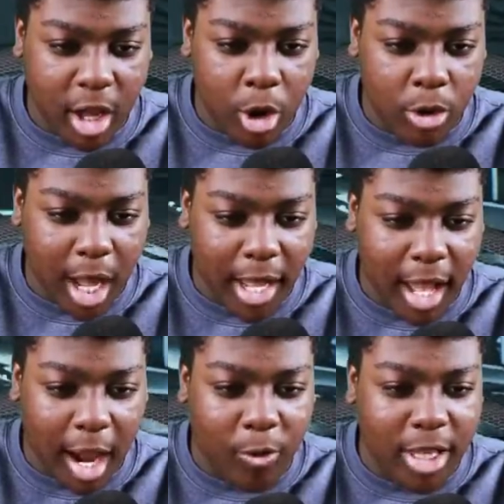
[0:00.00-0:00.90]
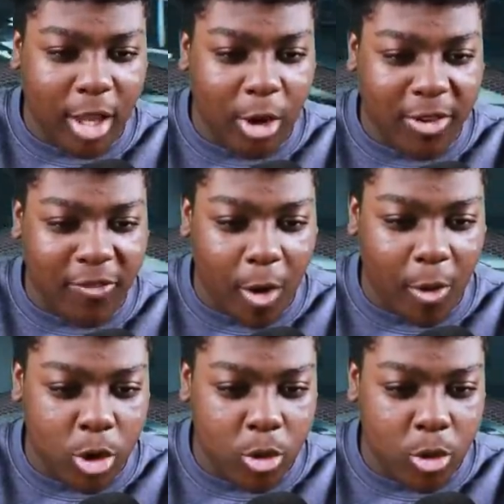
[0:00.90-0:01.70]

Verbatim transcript: Reload. I, I reload if I were you.